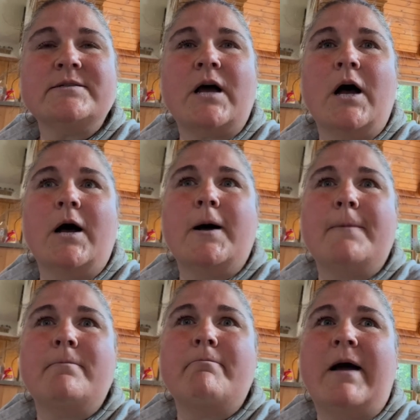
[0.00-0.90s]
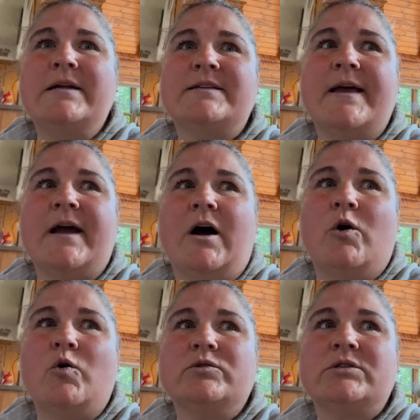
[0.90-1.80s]
Um, might take
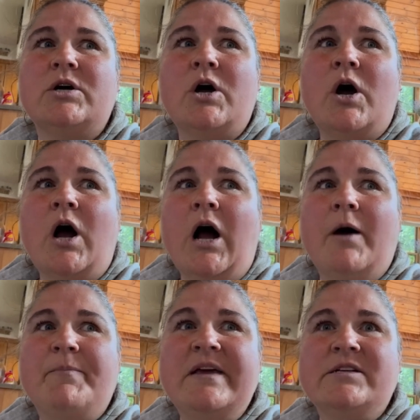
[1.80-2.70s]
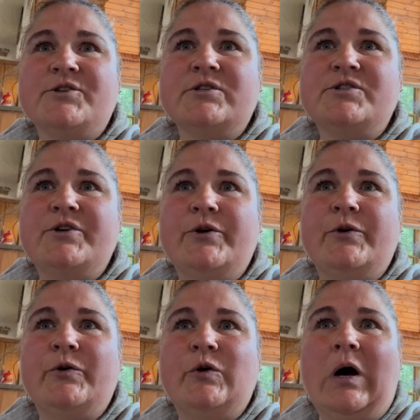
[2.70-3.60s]
out a piece or
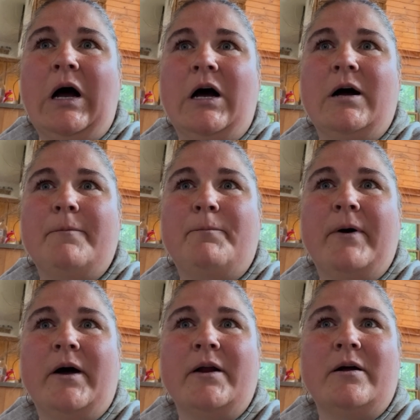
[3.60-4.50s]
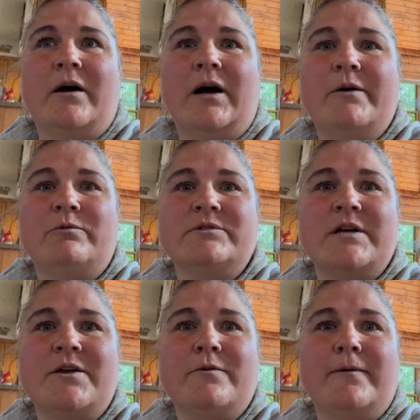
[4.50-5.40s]
two, uh, but I will
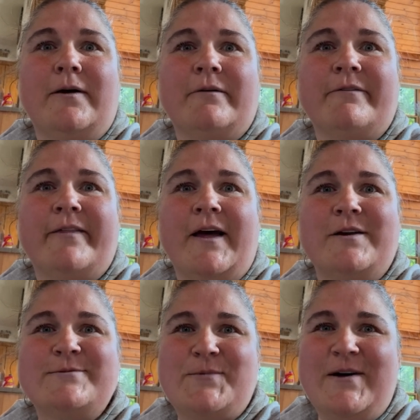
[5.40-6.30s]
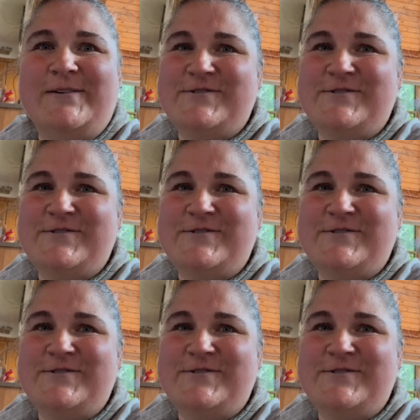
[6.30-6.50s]
take you along for that as well.